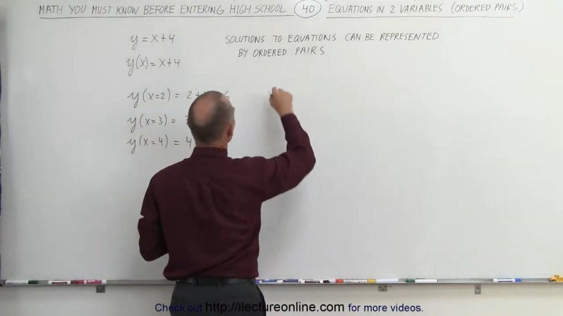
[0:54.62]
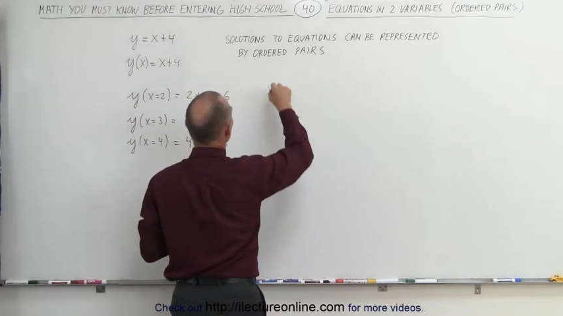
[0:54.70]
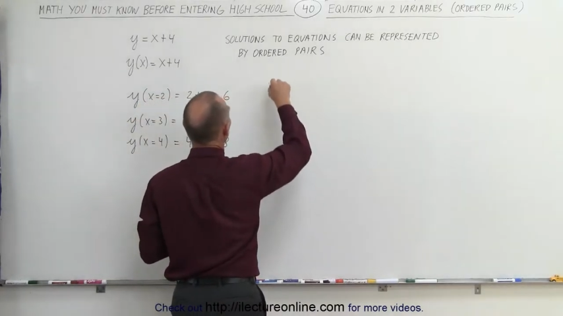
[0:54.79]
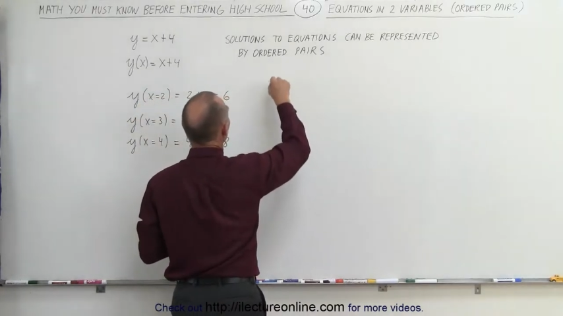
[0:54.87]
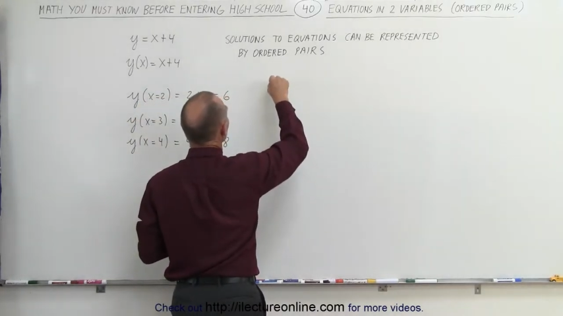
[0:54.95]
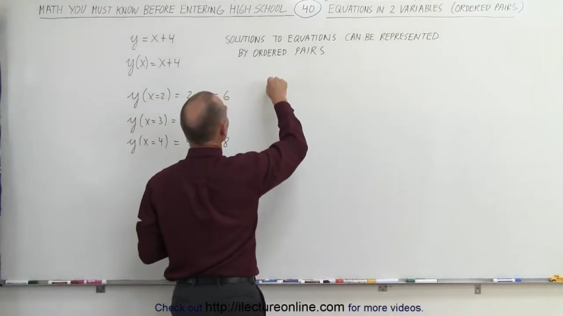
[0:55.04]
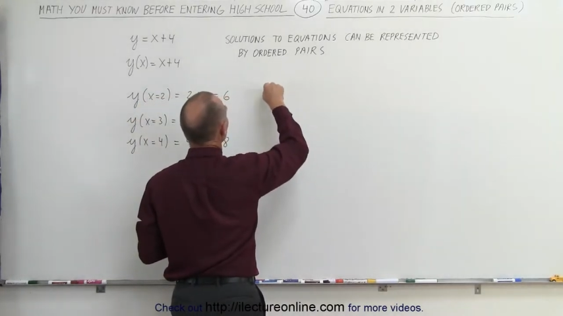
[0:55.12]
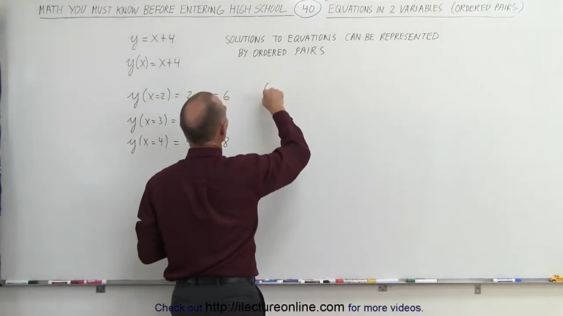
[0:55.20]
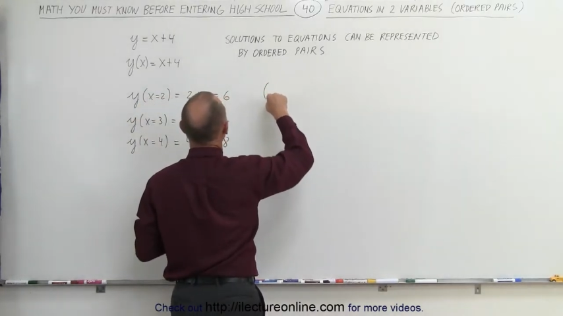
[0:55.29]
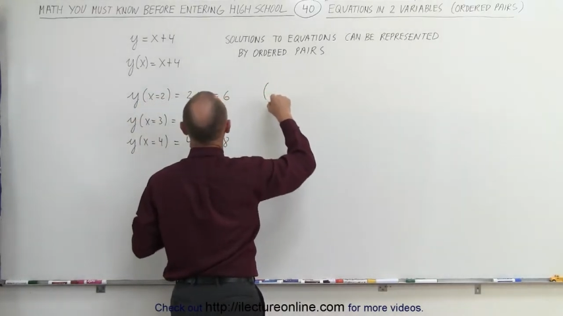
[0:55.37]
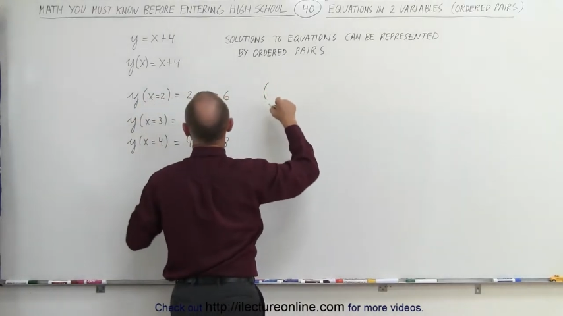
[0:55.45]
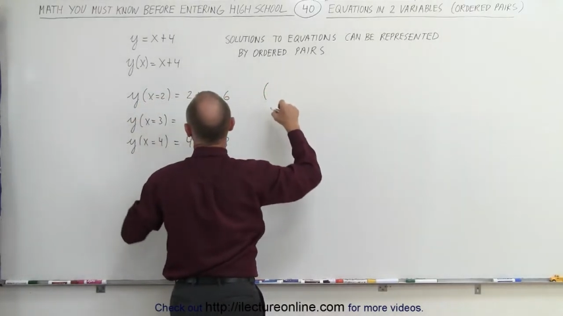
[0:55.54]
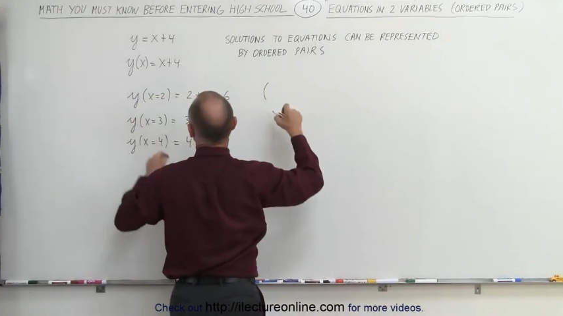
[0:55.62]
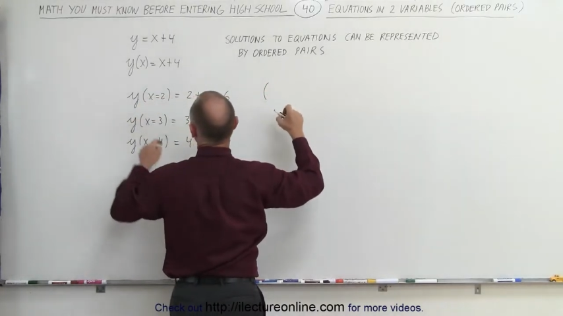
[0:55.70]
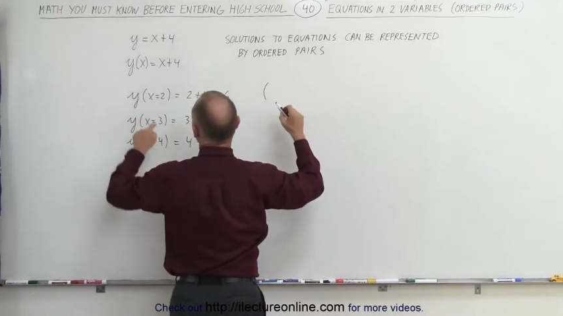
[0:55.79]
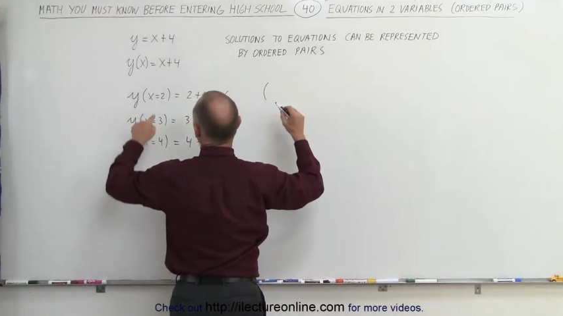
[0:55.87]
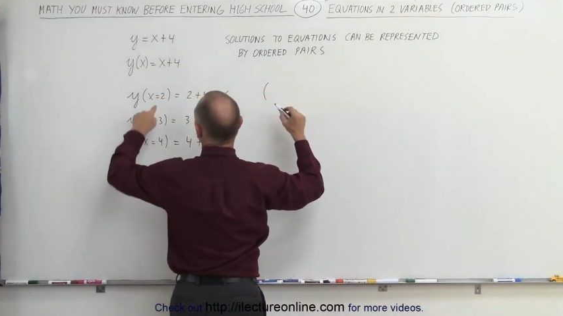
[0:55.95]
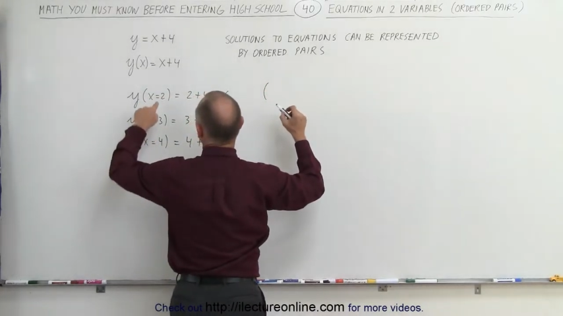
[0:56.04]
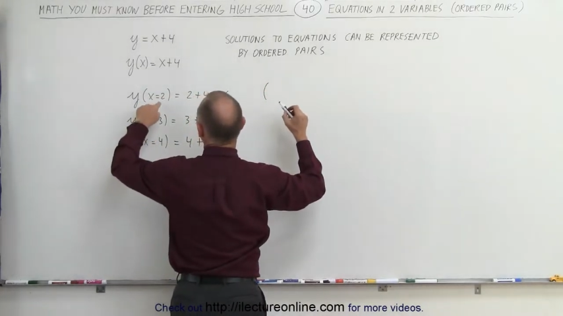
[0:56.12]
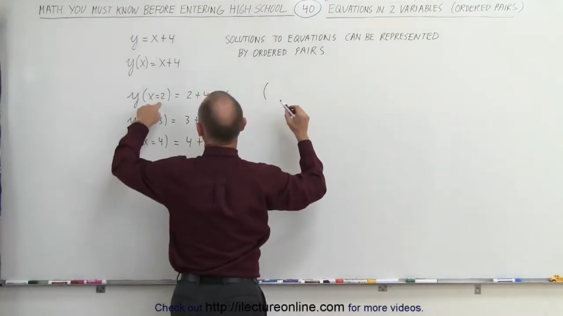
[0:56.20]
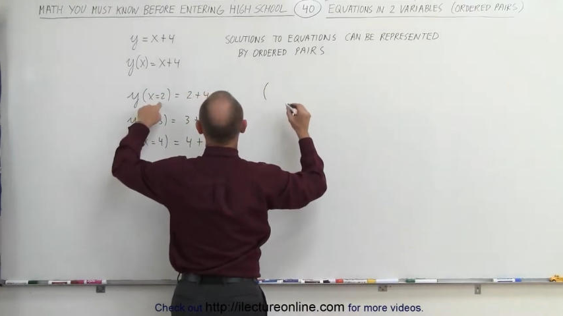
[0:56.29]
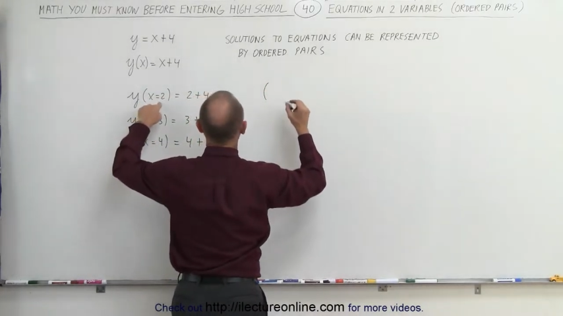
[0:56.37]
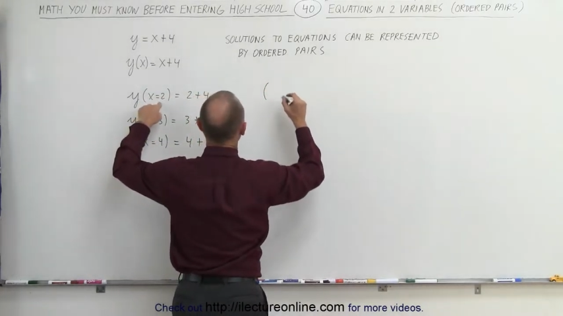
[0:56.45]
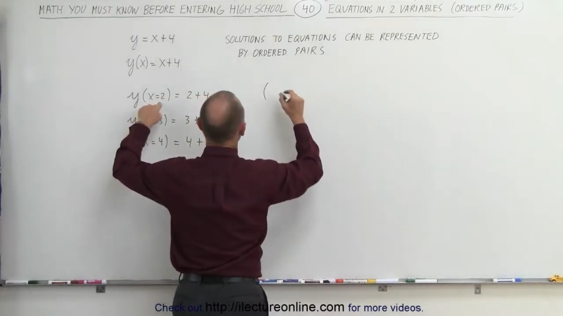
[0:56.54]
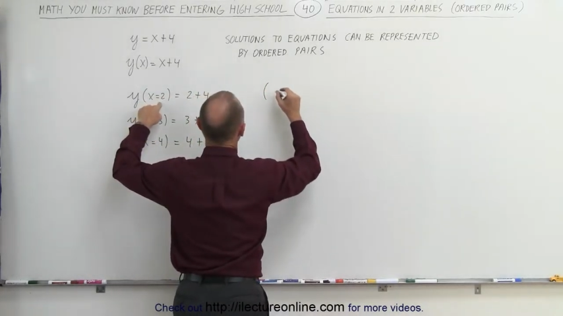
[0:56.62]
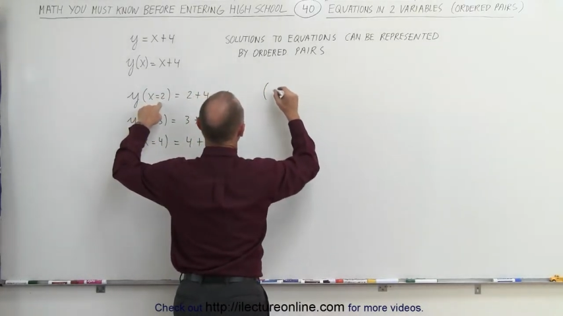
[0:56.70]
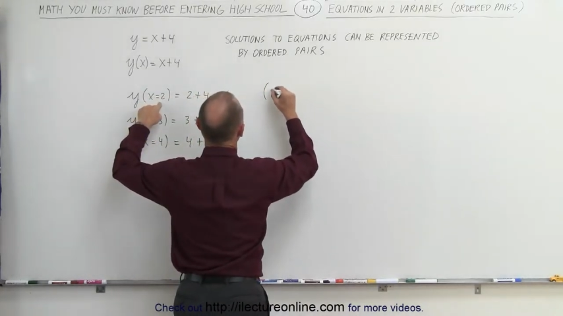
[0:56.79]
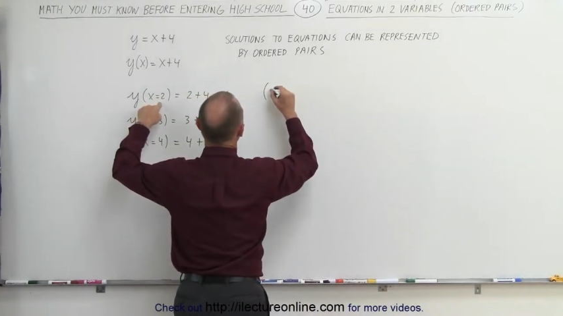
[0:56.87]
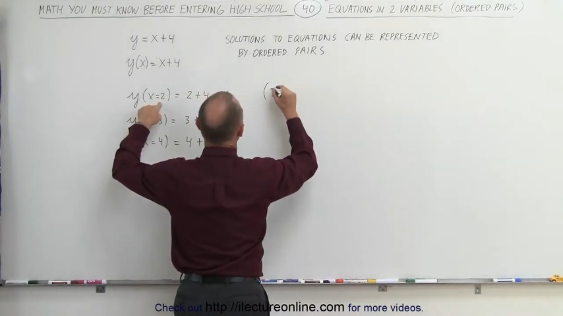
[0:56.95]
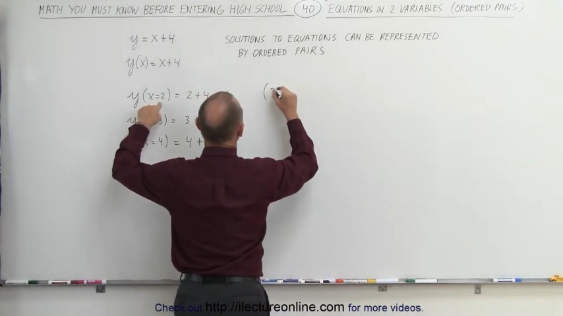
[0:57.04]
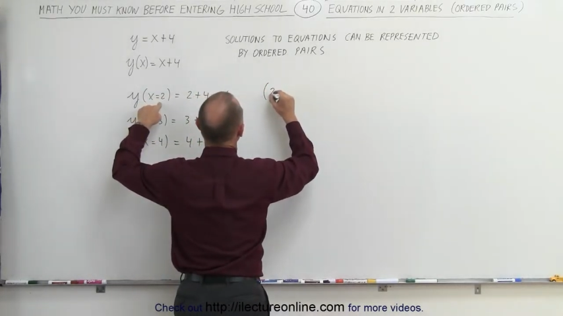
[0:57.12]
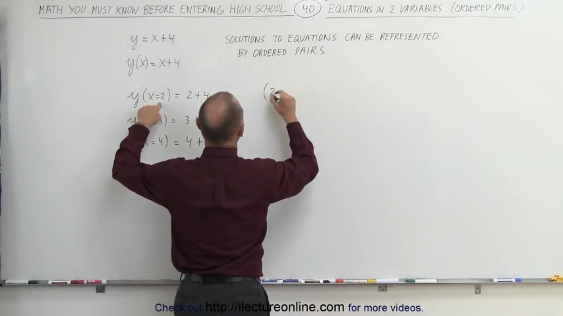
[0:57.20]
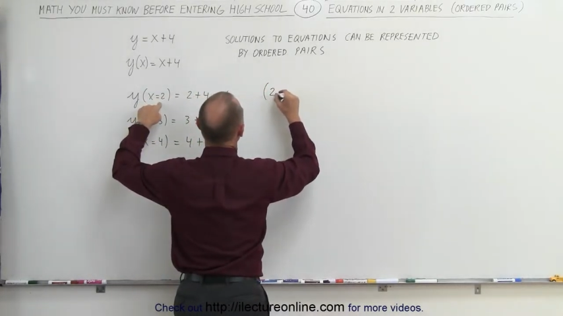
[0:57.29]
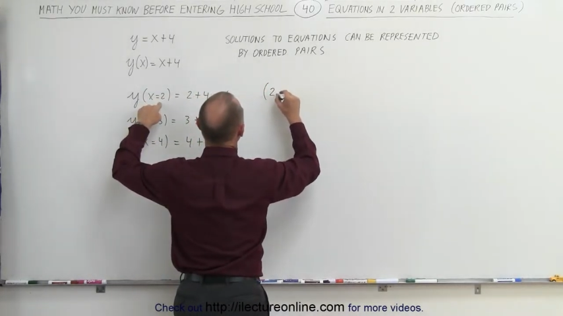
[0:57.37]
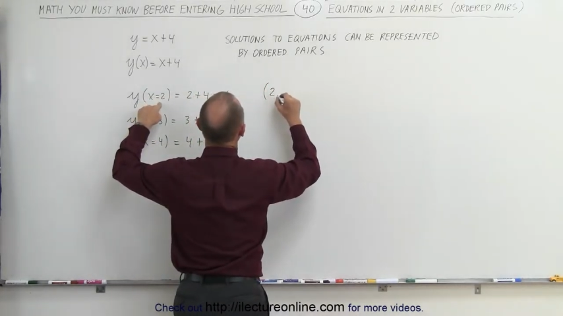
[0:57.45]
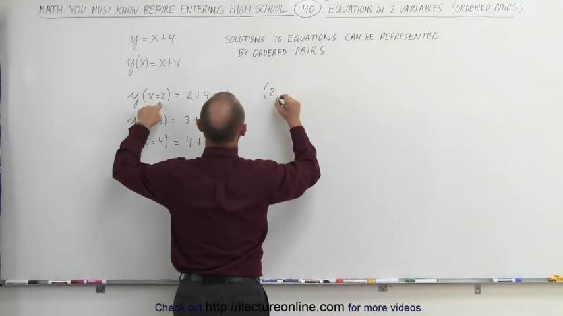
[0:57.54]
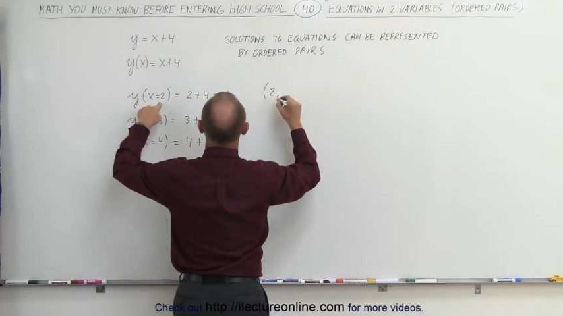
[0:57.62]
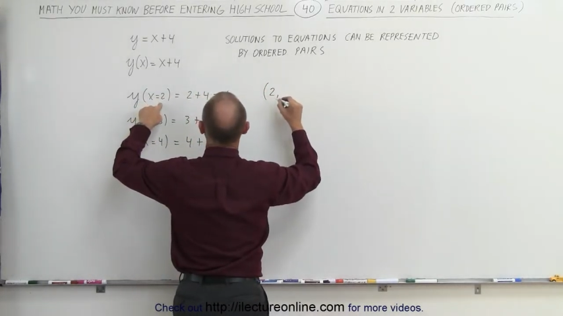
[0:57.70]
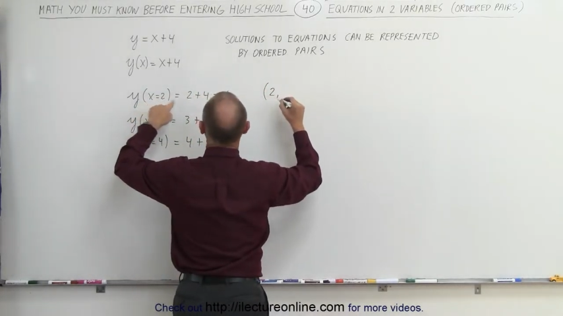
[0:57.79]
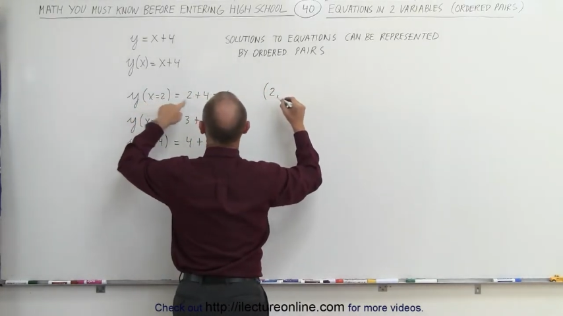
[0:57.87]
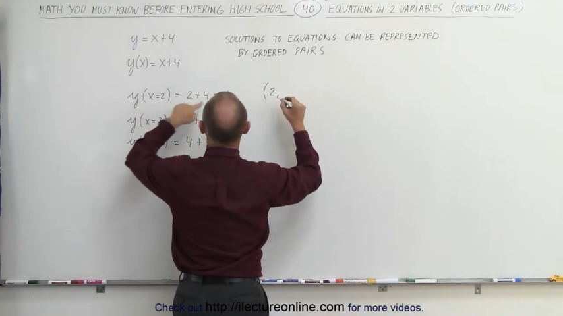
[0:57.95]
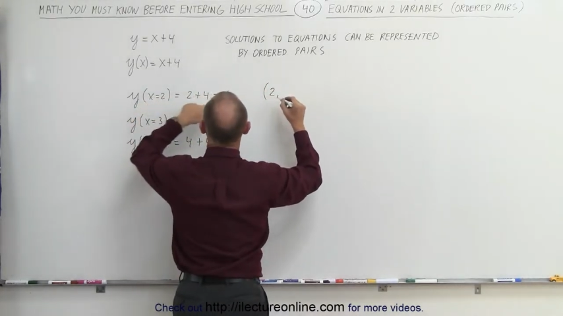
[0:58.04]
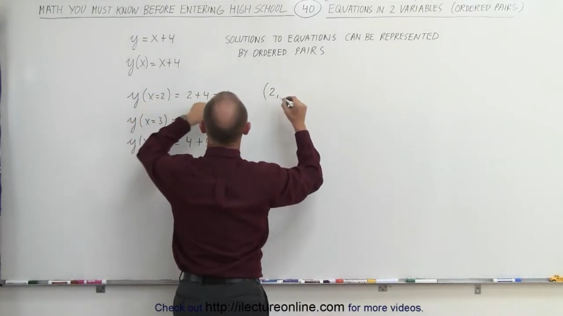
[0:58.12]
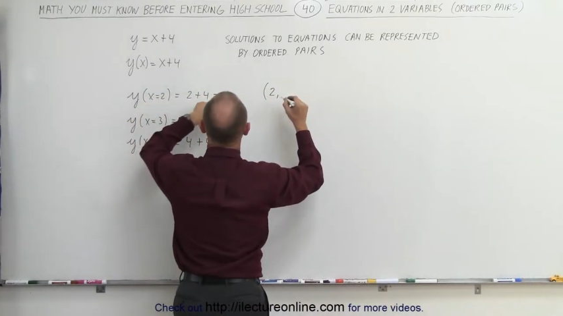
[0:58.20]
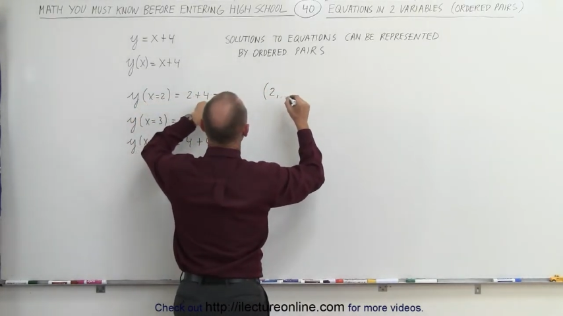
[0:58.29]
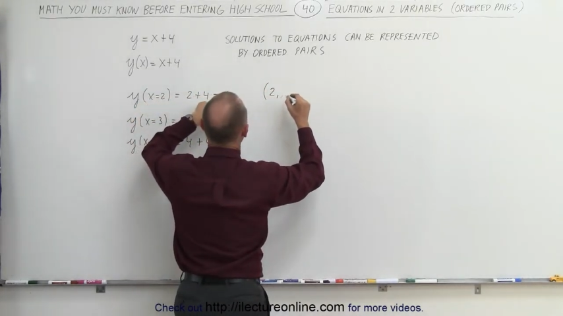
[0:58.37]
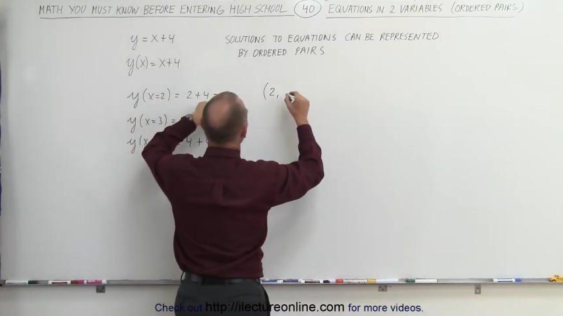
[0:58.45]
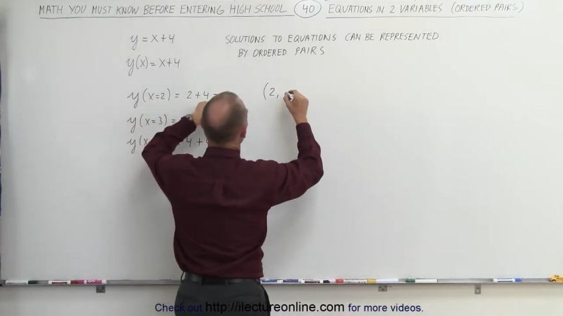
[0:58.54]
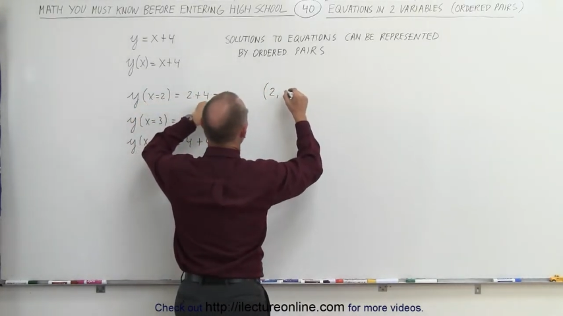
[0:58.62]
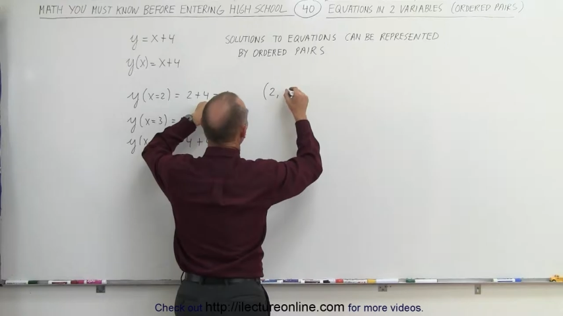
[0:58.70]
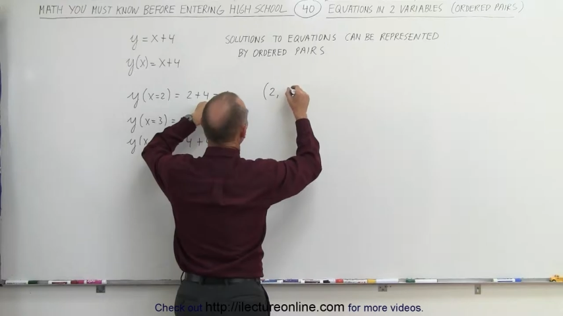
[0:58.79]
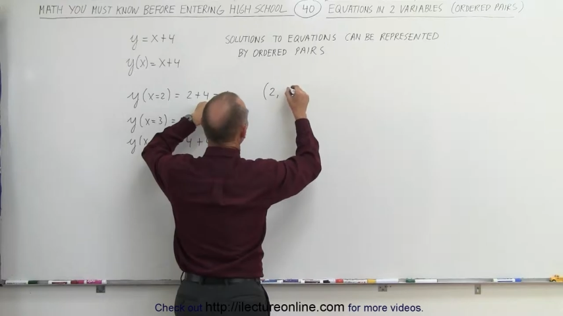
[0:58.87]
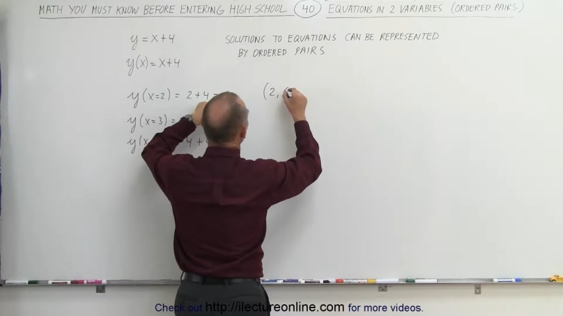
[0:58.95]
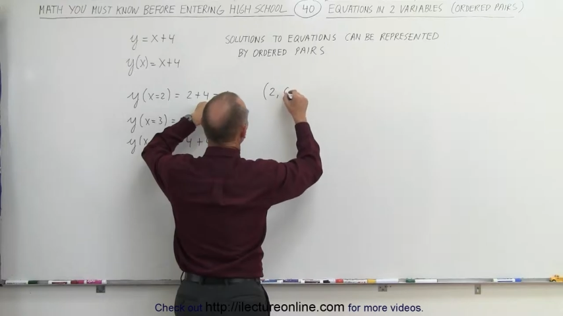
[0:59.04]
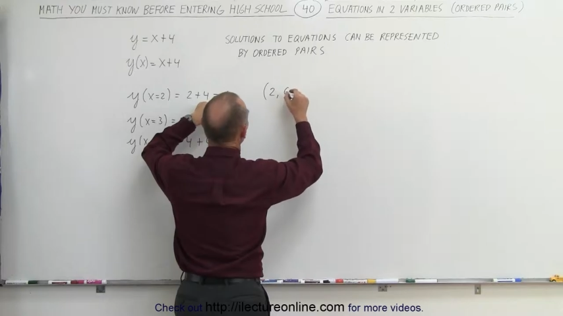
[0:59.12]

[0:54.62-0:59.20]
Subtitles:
(no speaker visible)